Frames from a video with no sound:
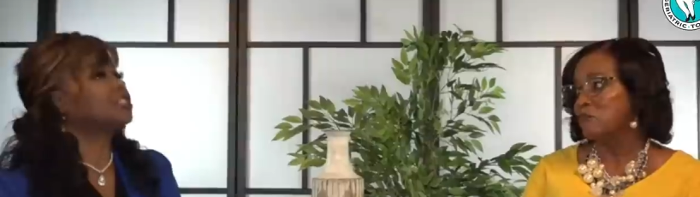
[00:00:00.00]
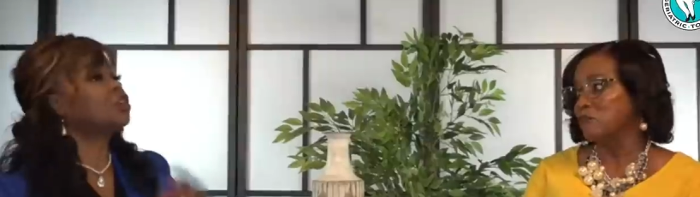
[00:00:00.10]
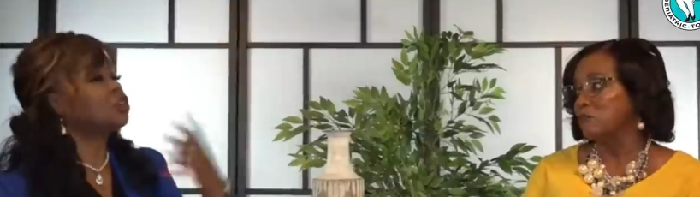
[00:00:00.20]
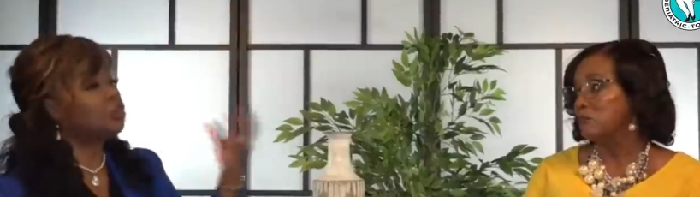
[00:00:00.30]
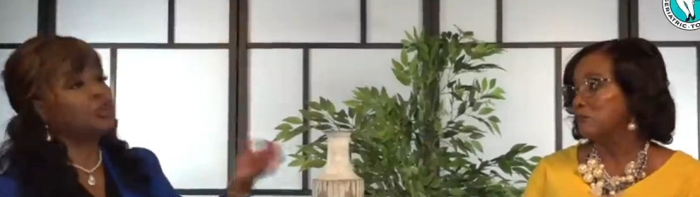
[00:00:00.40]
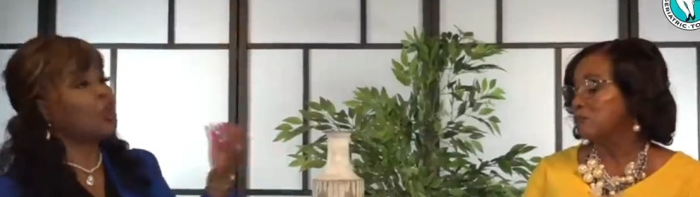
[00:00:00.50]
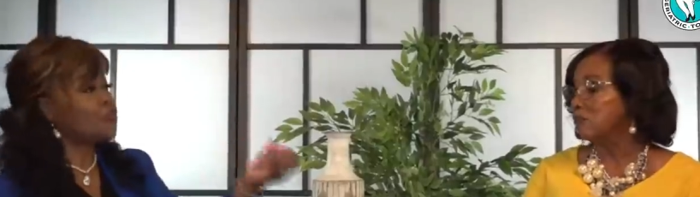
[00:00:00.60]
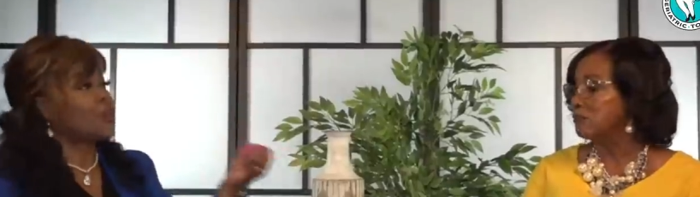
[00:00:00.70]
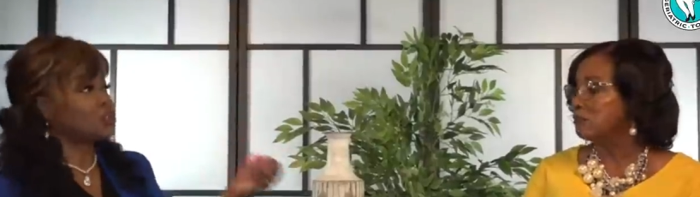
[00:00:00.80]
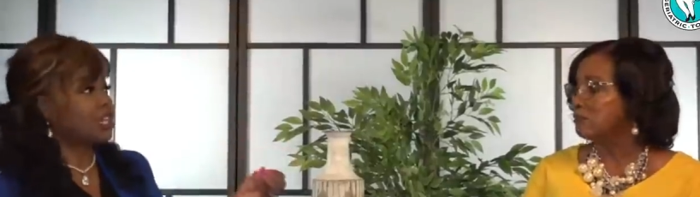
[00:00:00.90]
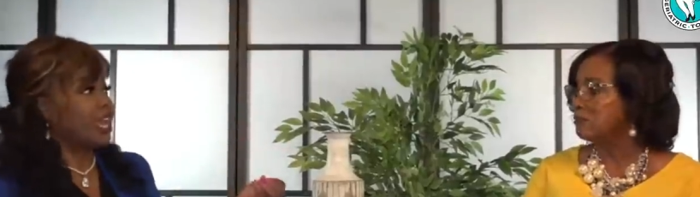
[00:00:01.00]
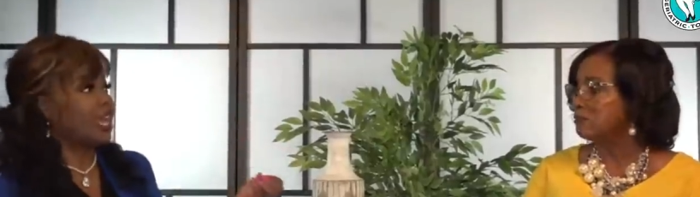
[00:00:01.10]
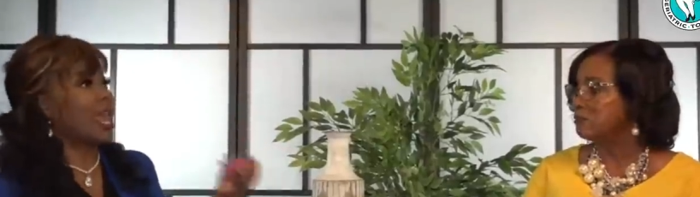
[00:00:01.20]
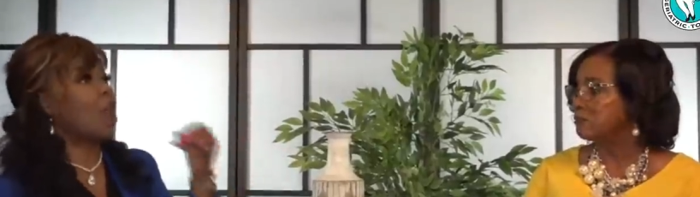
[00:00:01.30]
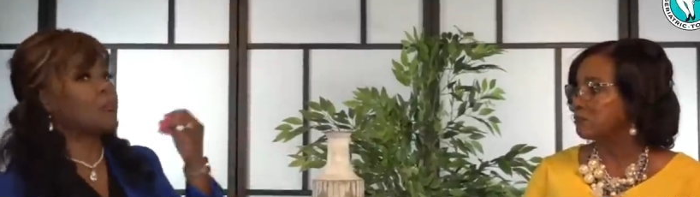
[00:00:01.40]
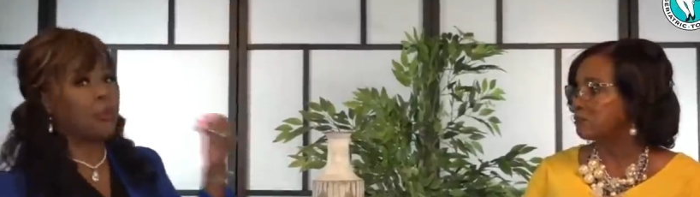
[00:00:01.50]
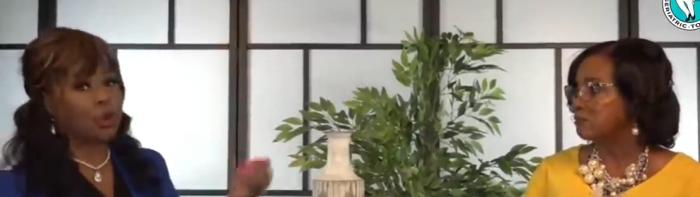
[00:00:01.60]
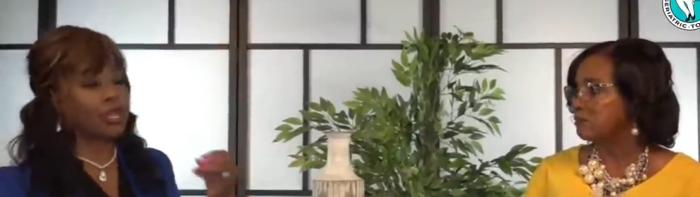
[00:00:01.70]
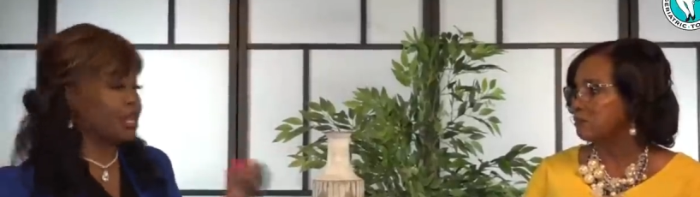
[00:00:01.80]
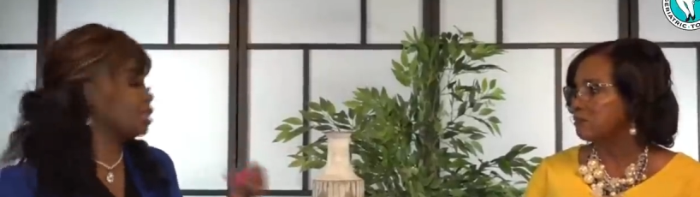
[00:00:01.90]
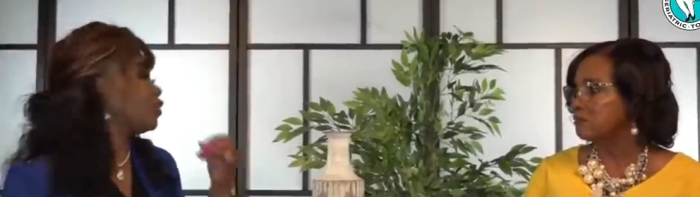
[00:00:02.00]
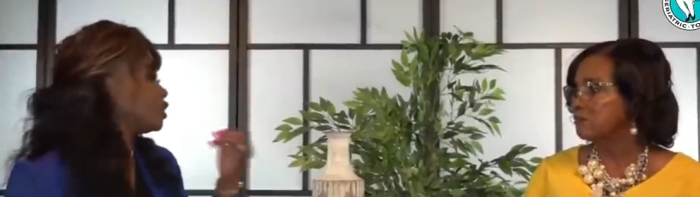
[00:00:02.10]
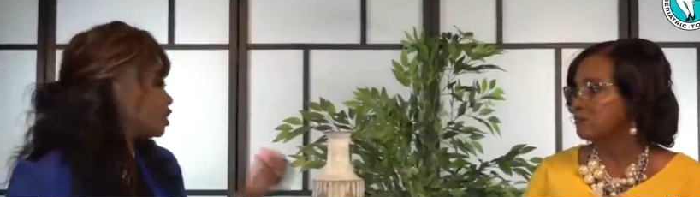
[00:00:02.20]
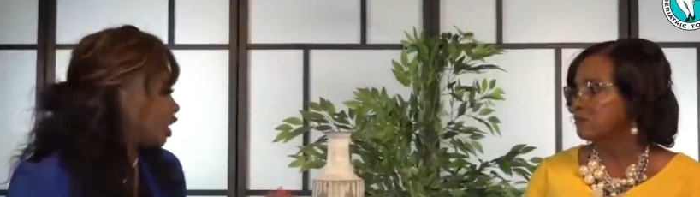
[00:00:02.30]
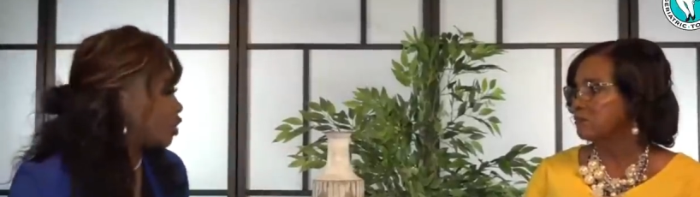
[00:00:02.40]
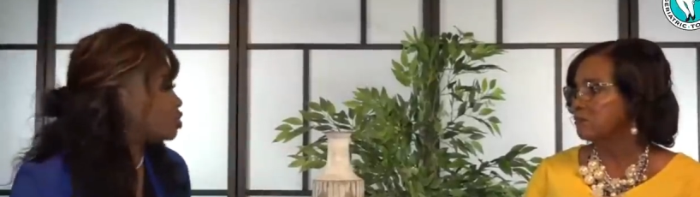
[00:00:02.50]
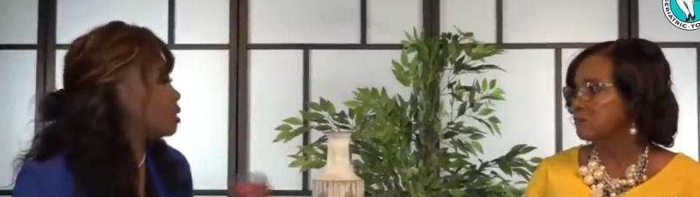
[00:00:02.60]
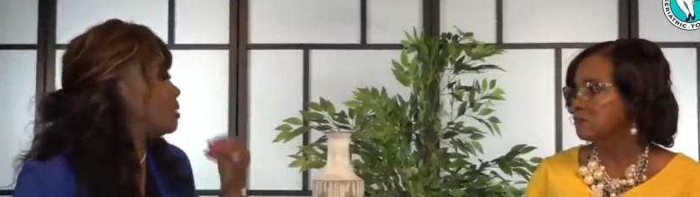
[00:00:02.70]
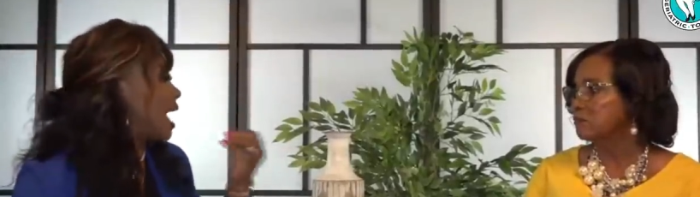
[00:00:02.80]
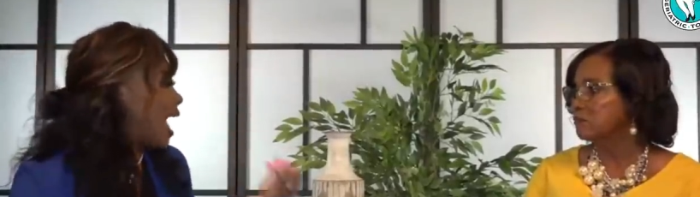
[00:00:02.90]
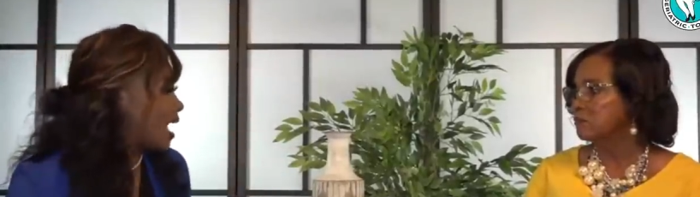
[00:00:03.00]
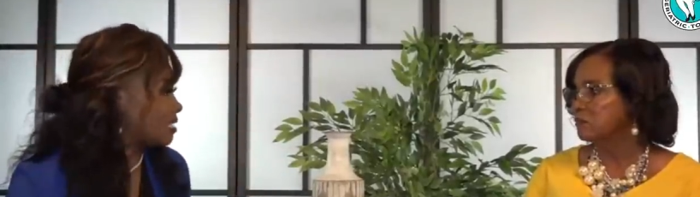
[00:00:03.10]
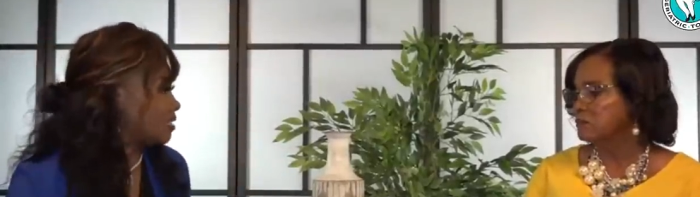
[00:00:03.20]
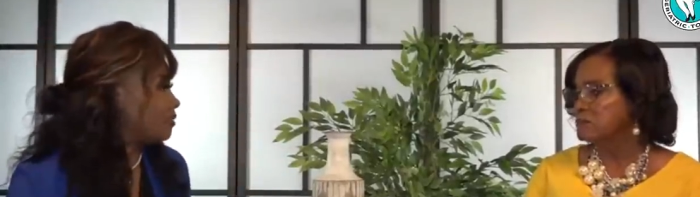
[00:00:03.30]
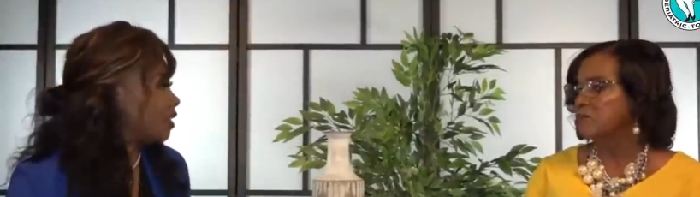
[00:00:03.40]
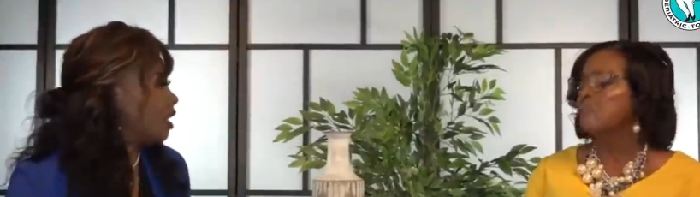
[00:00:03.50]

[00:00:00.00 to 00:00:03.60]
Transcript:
Speaker 1: And so you know firsthand how important it is for seniors to be active.